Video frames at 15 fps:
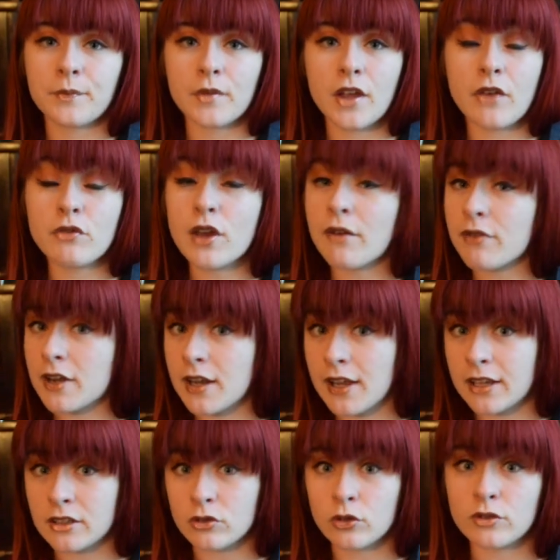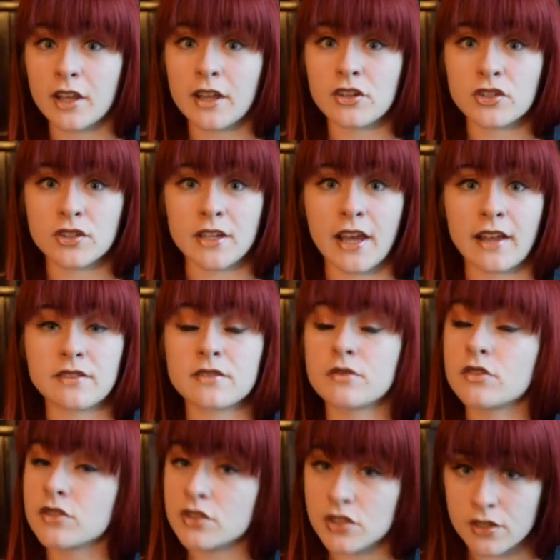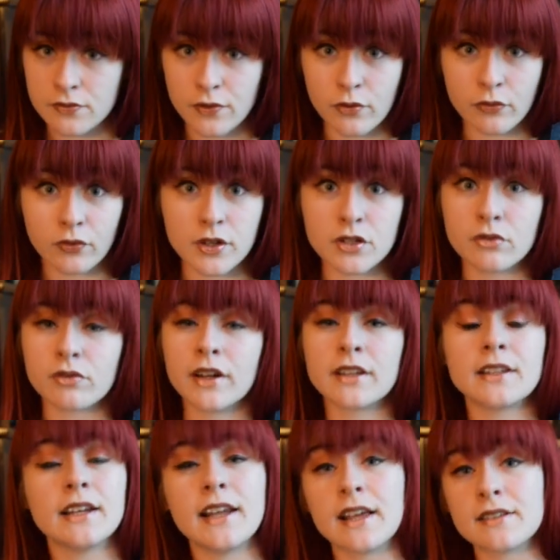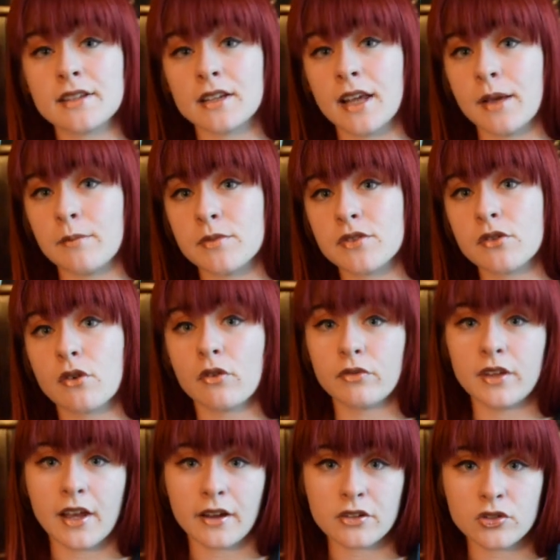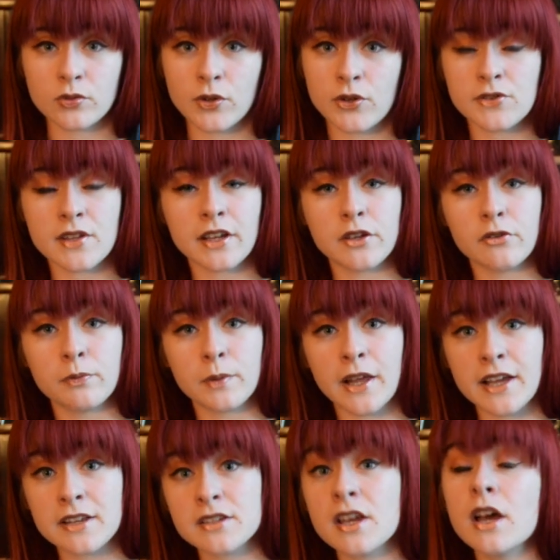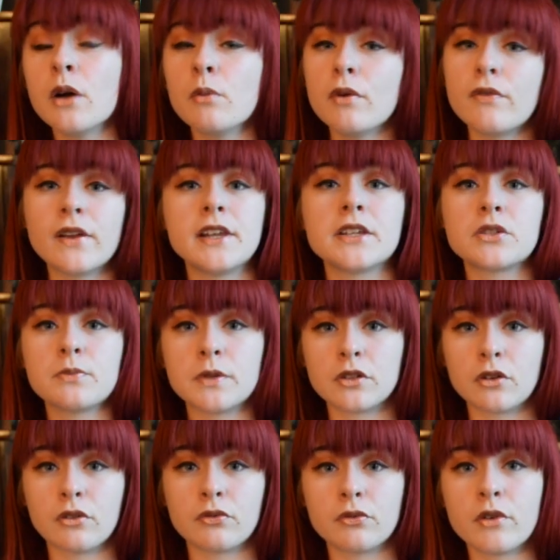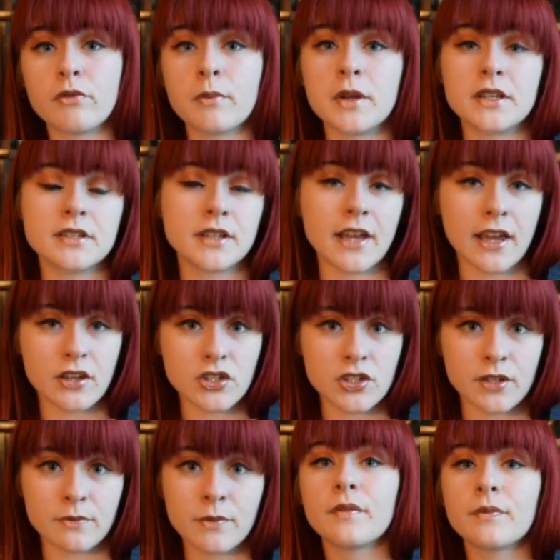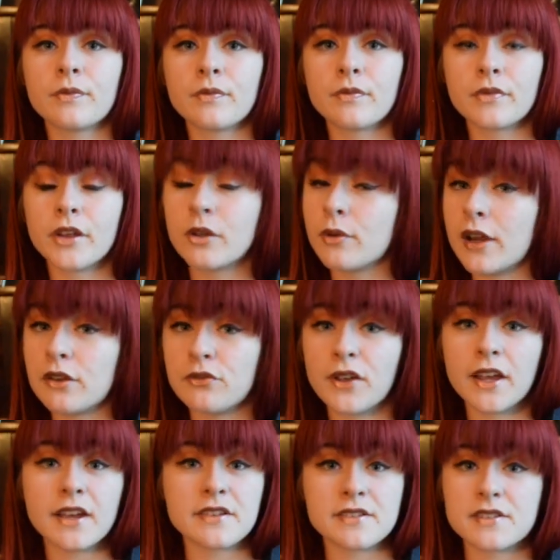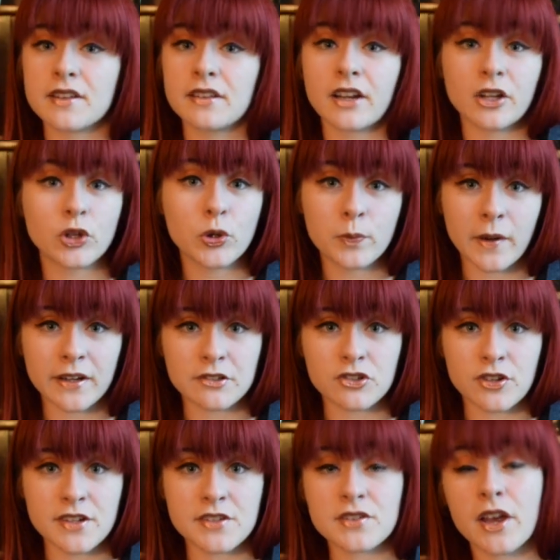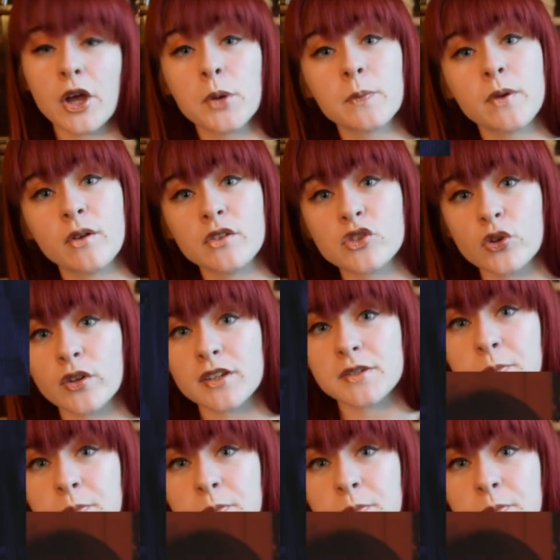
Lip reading: If you haven't learned notation yet, just feel free to write the letter names of the actual notes that you've played with a little bit of rhythm indication. The great thing is that there are no boundaries, so I hope you enjoy this